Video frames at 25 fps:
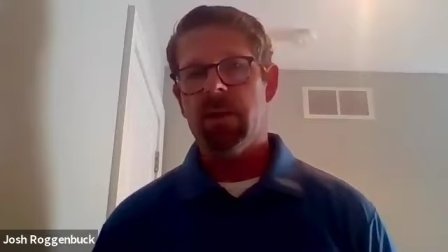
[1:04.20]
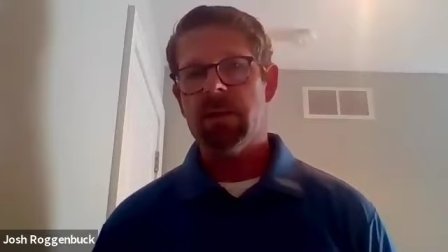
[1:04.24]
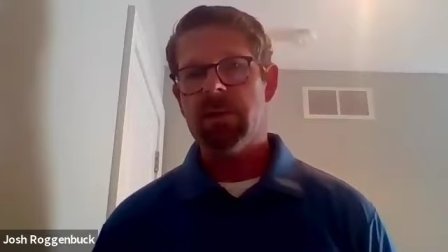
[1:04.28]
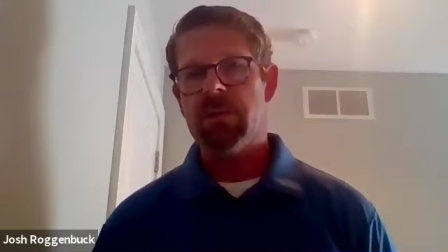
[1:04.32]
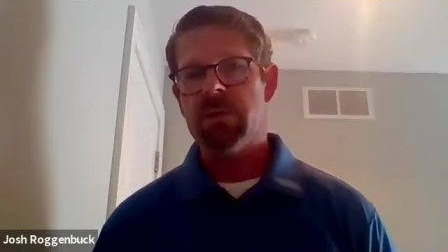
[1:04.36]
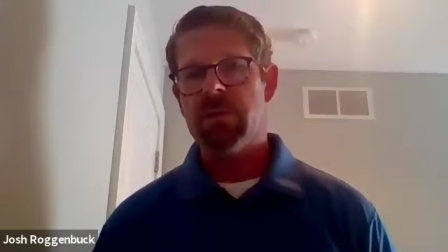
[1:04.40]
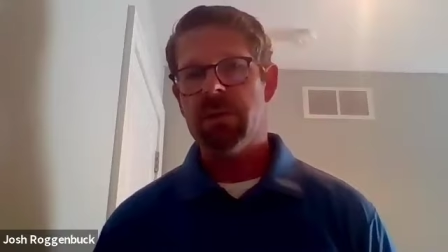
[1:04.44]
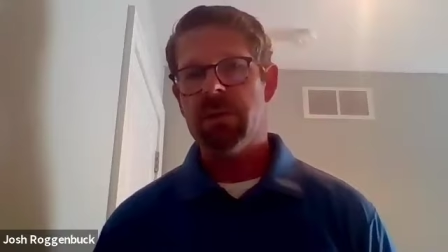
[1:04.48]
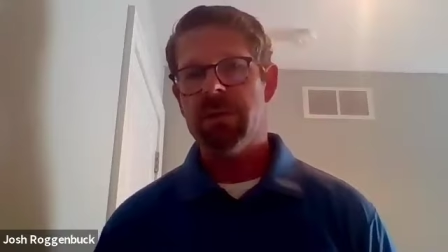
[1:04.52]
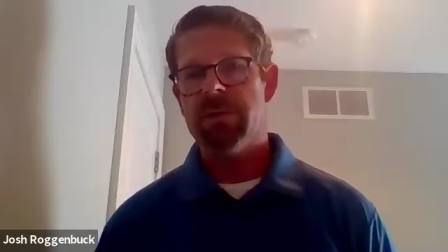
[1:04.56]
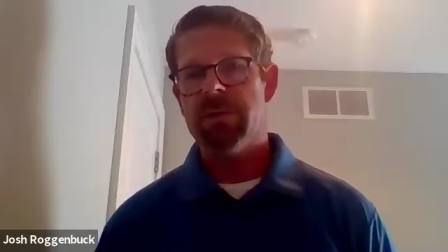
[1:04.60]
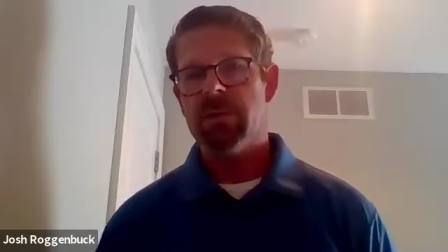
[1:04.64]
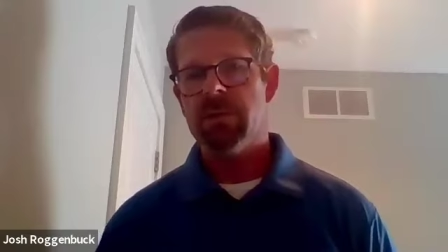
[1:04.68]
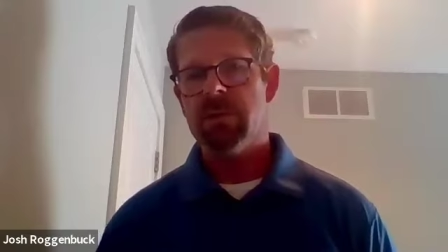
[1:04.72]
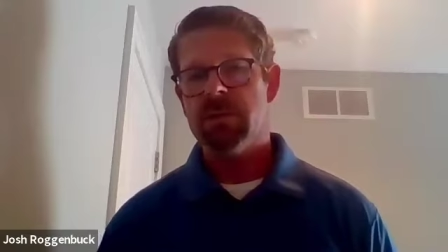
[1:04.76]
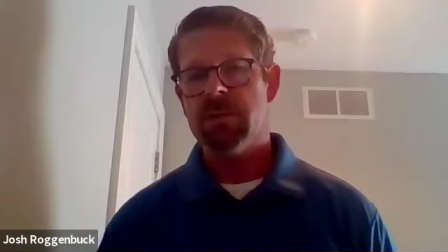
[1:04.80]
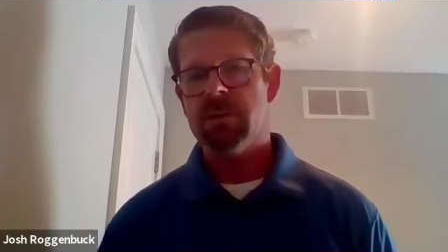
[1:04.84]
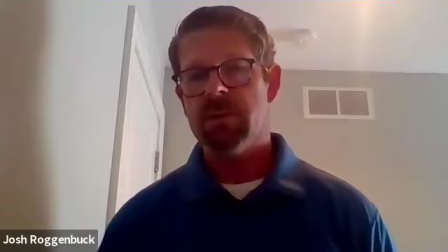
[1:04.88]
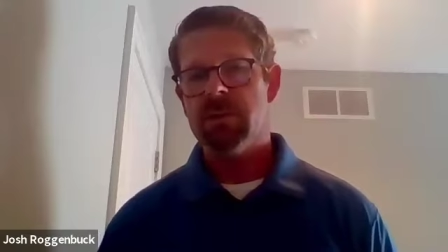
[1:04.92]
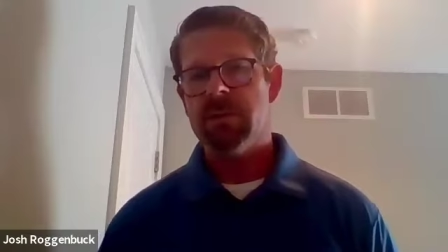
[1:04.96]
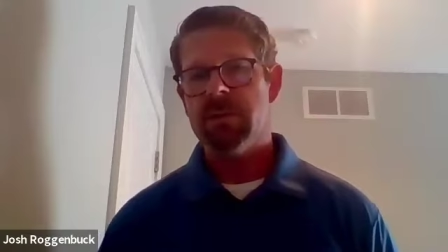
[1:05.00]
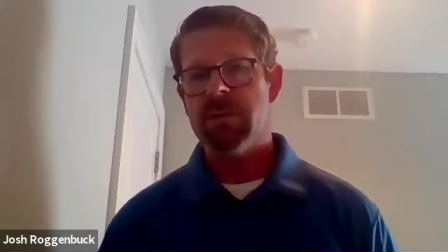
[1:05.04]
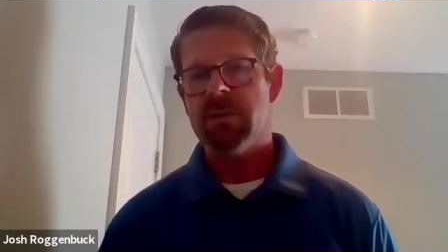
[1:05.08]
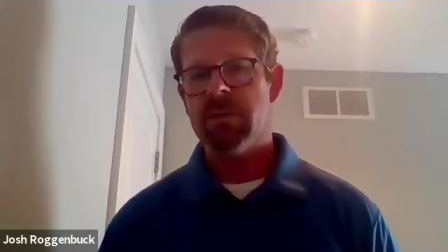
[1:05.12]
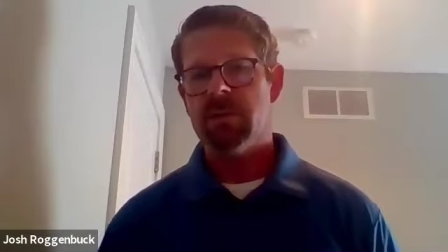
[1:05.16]
and Joyce
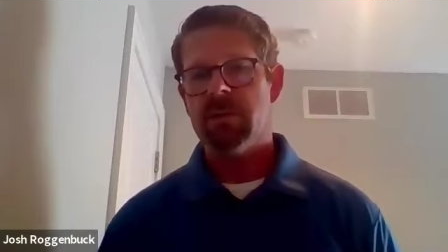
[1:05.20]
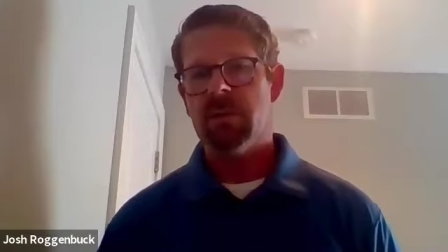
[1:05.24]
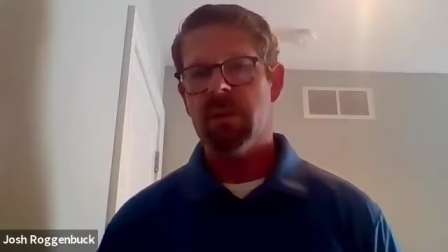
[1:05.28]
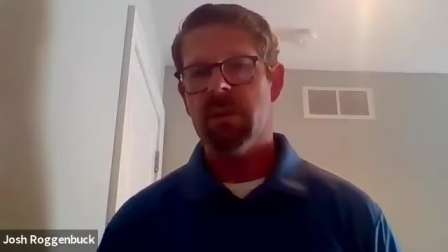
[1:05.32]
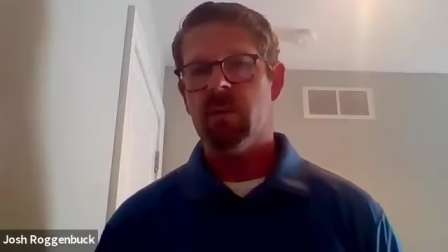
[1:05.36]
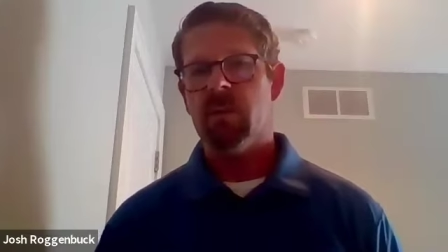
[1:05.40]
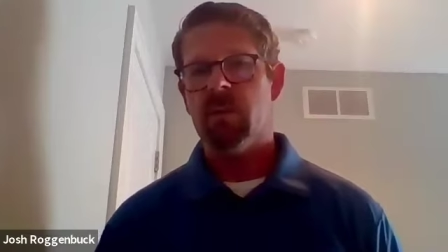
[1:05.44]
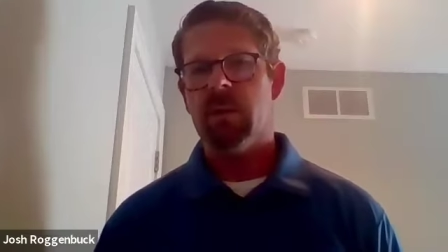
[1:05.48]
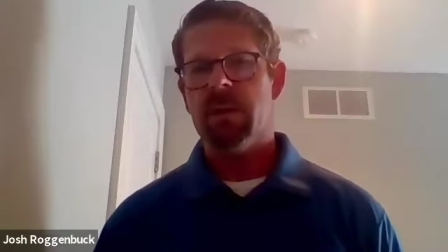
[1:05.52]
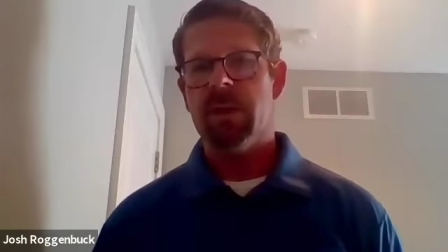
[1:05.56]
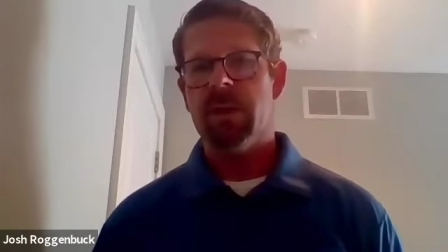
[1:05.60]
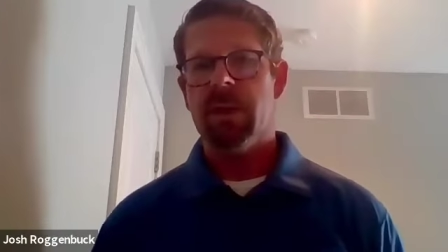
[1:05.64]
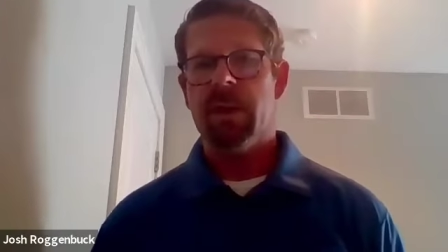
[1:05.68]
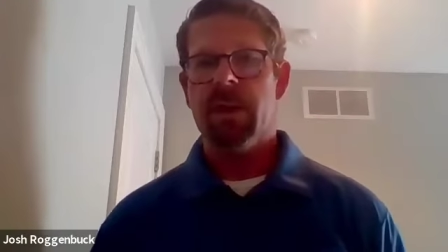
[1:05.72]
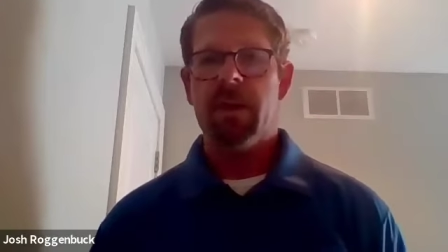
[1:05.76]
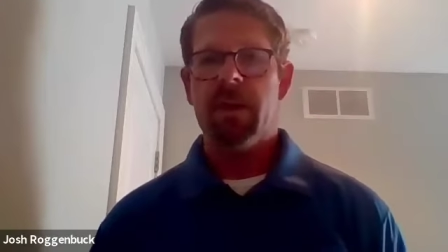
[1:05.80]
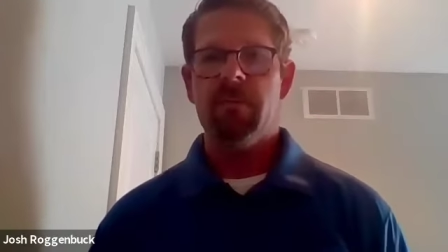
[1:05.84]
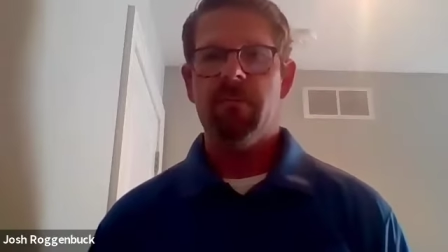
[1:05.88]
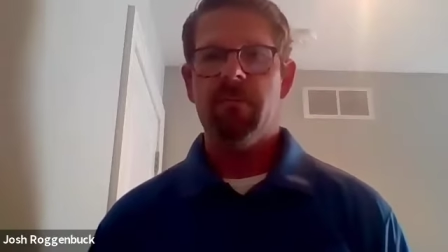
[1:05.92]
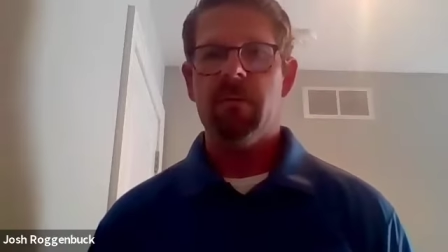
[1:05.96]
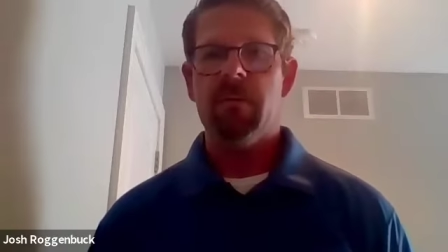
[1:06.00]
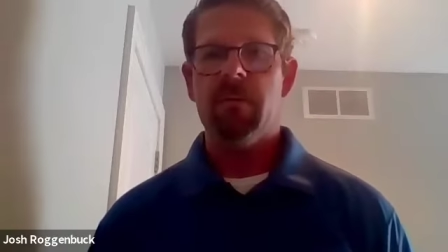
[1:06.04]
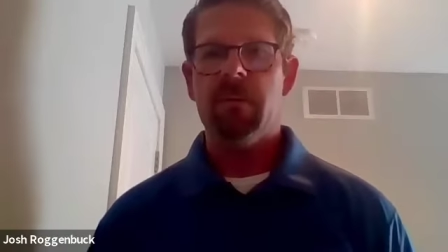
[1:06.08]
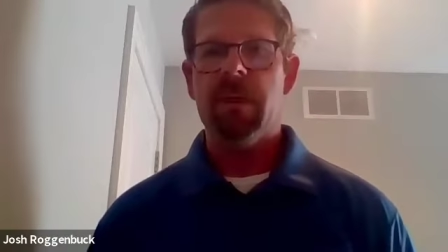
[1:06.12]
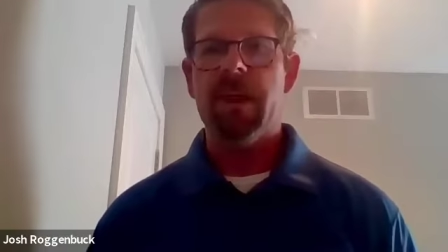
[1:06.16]
was just the right one to
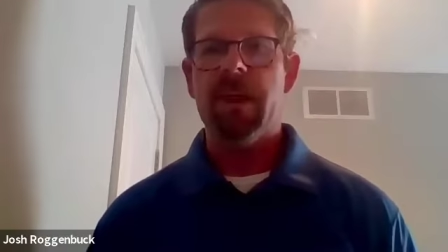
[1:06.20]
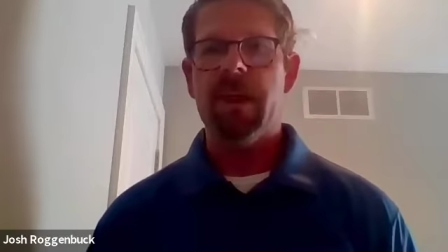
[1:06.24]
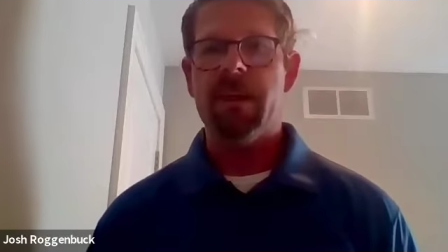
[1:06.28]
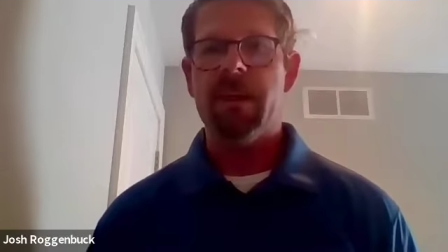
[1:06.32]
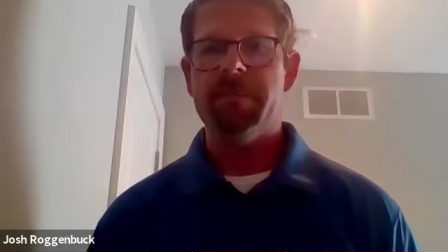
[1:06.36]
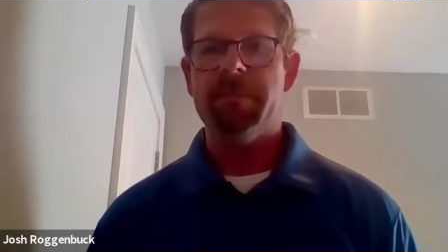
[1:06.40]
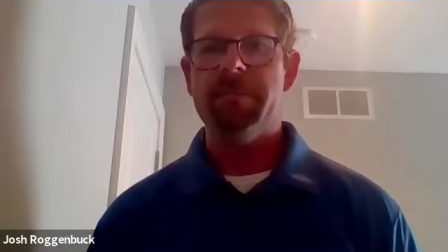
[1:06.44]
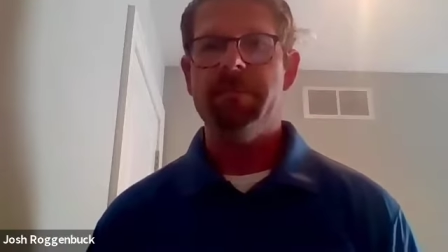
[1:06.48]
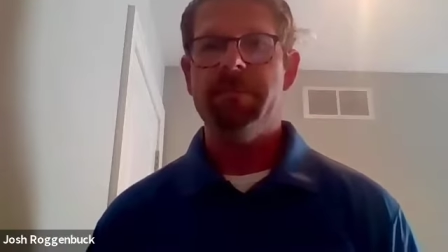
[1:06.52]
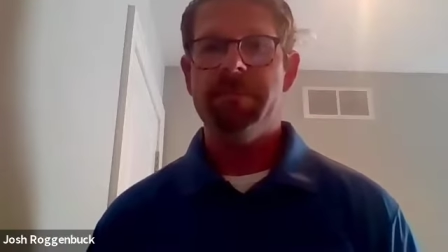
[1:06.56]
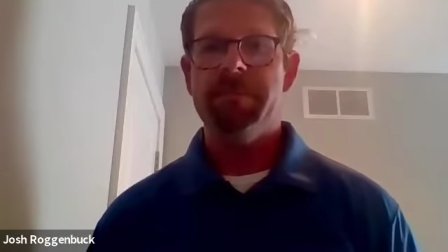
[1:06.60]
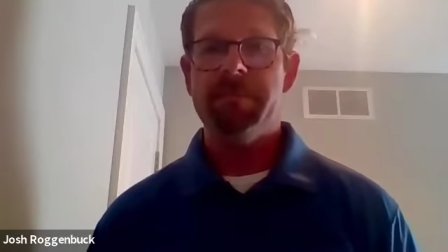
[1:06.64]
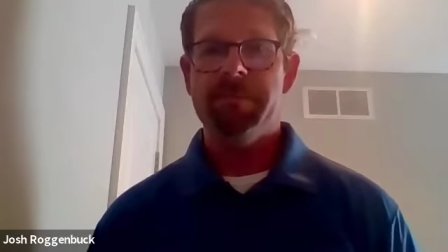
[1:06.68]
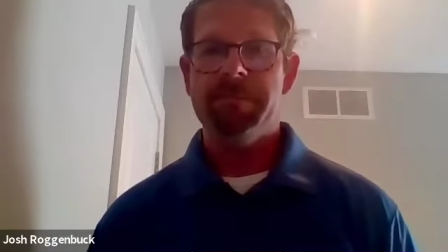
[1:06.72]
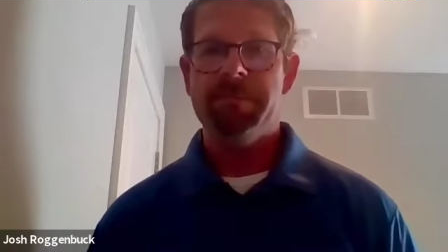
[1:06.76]
have for that.